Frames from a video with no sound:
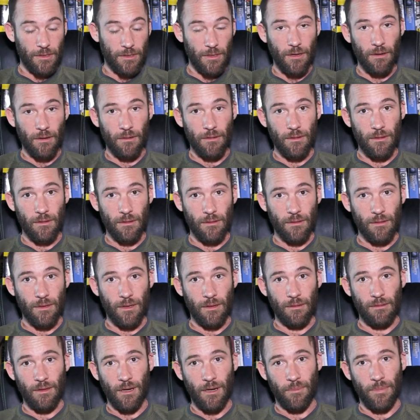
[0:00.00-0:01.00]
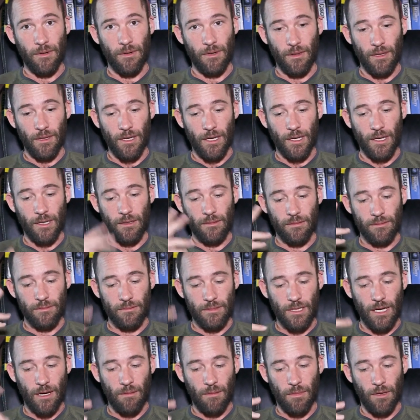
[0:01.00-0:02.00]
So go to go, I'll put a link
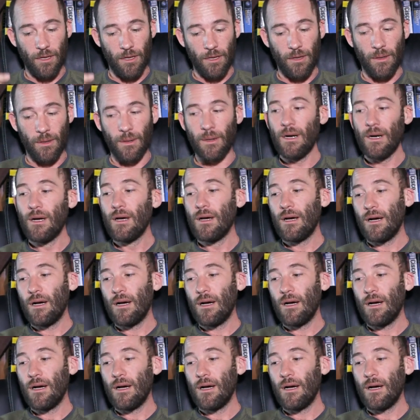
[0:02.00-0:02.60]
down below.